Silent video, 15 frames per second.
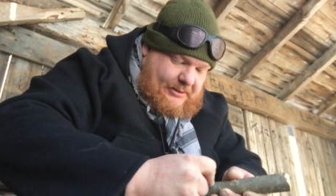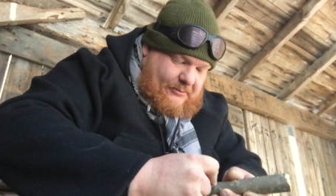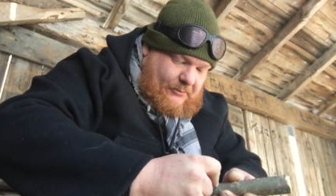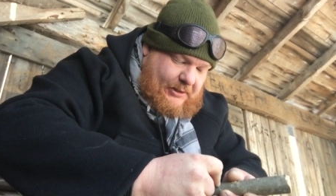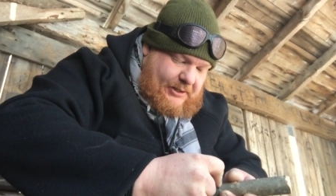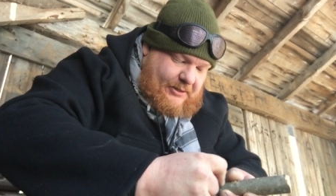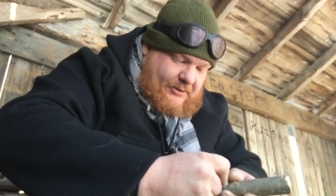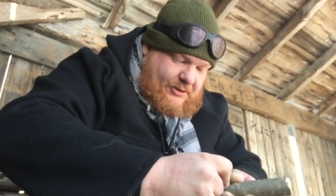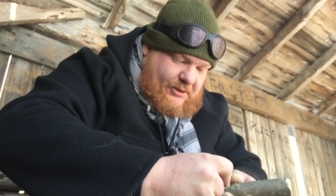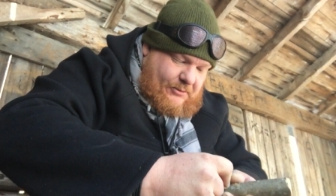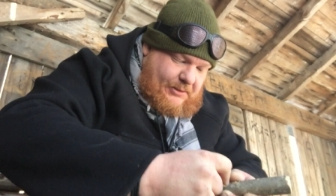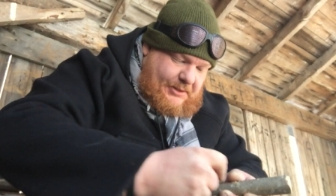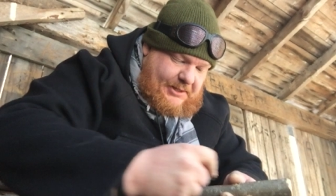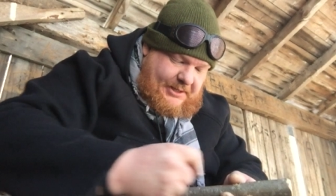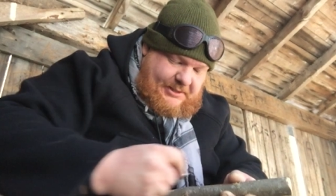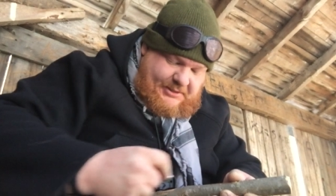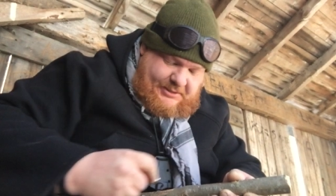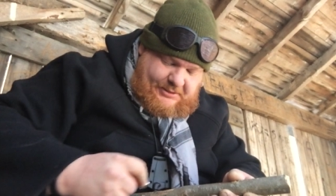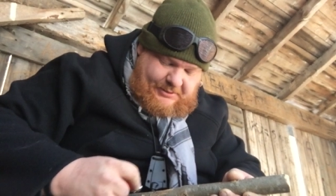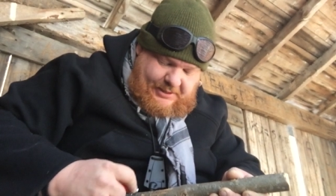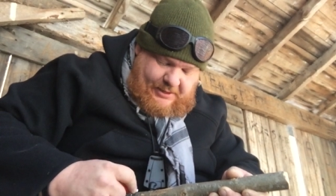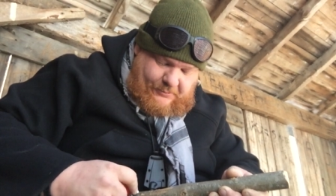while you're doing this,
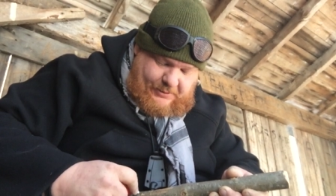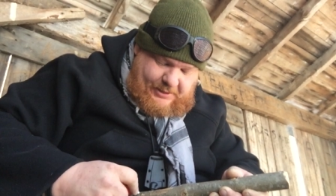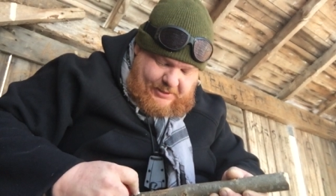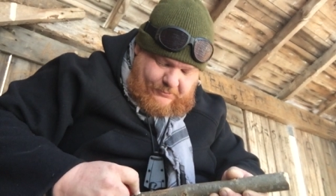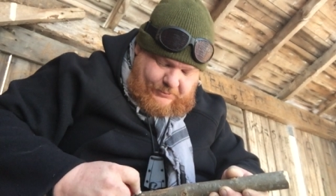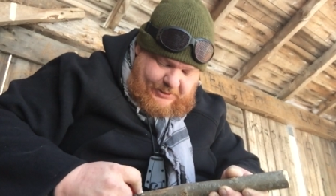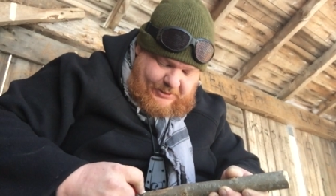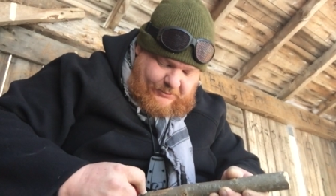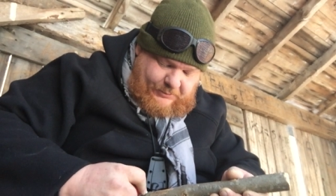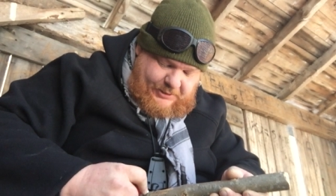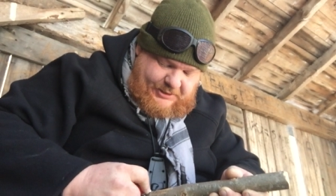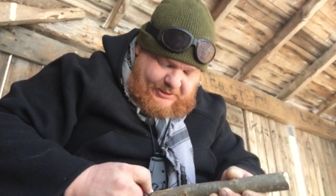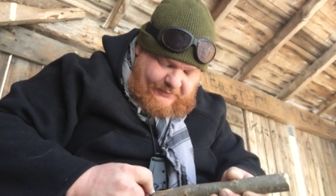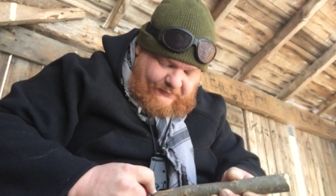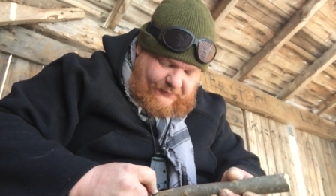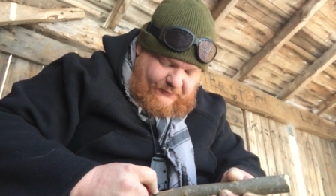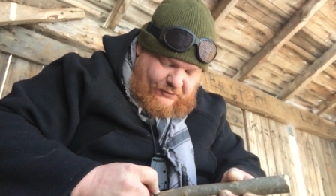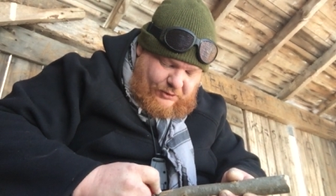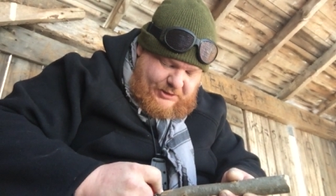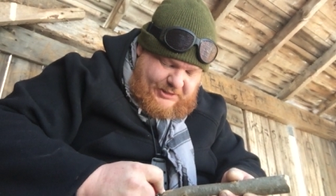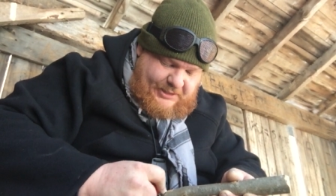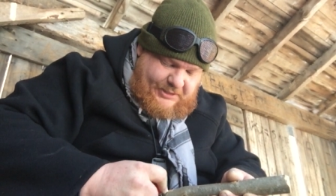so that way you run the risk of
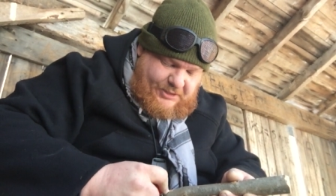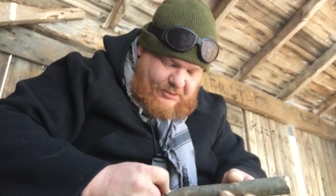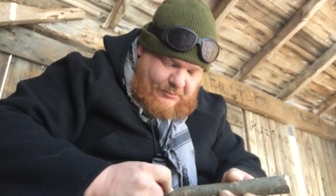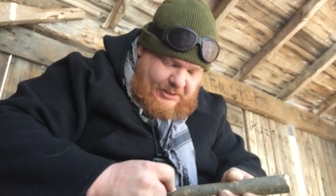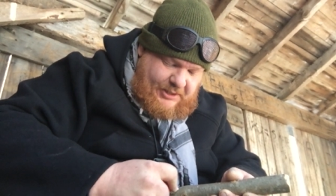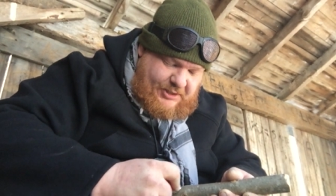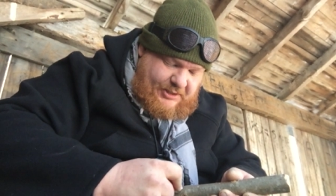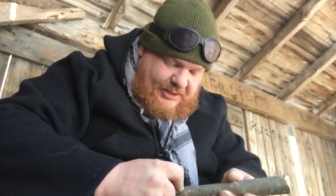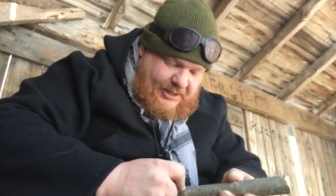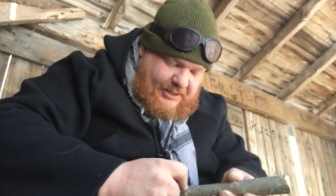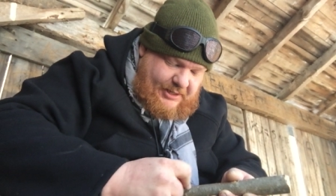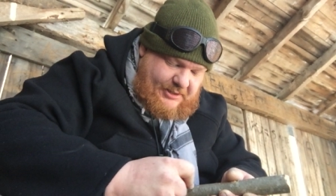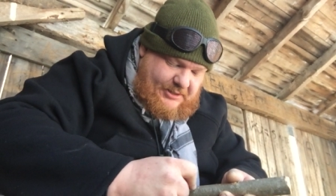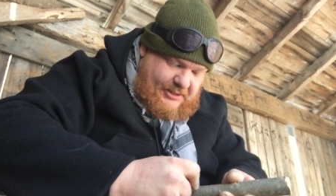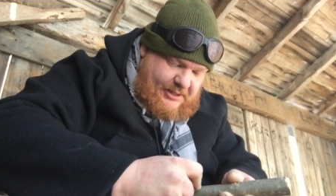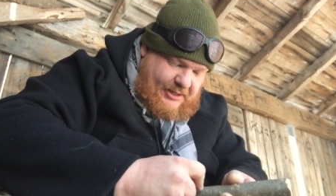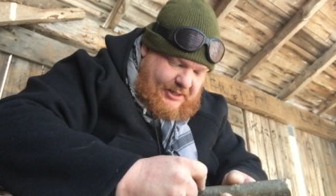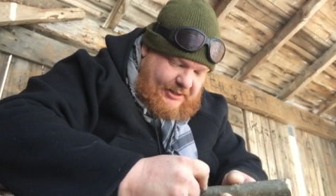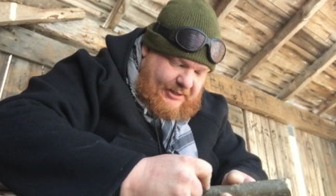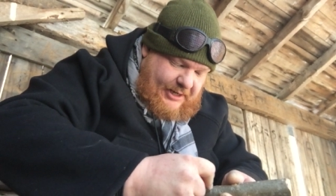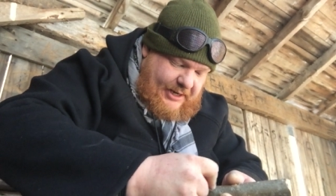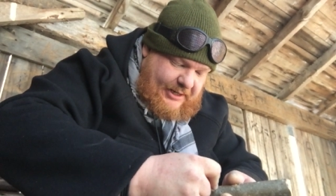forcing it too much and then thusly
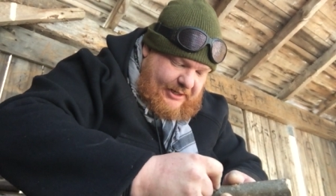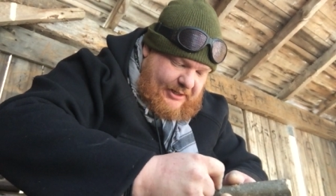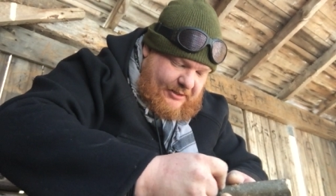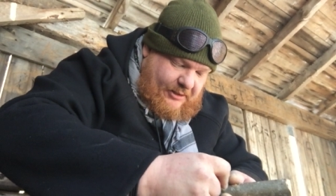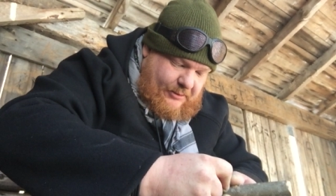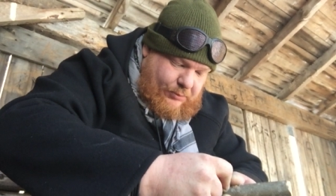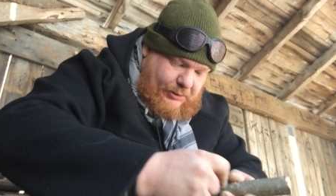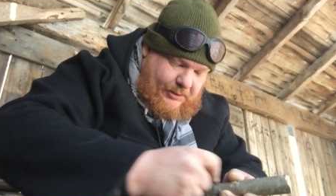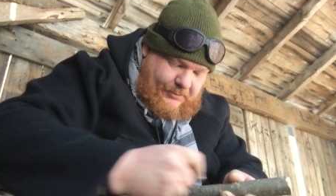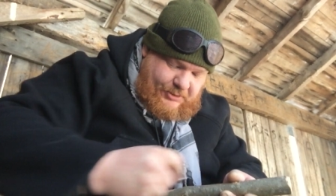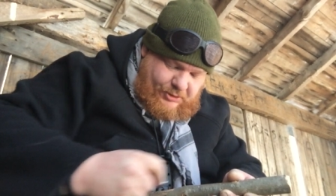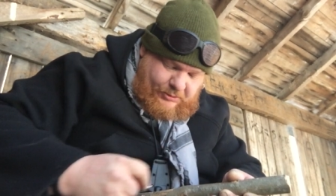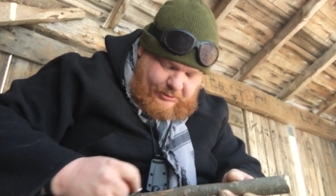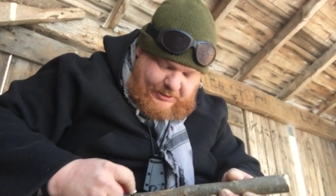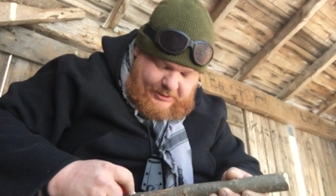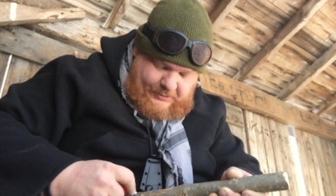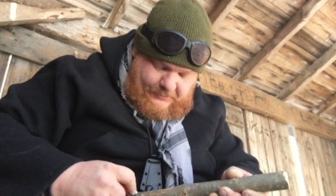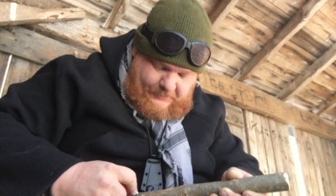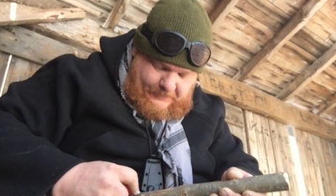igniting it all prematurely.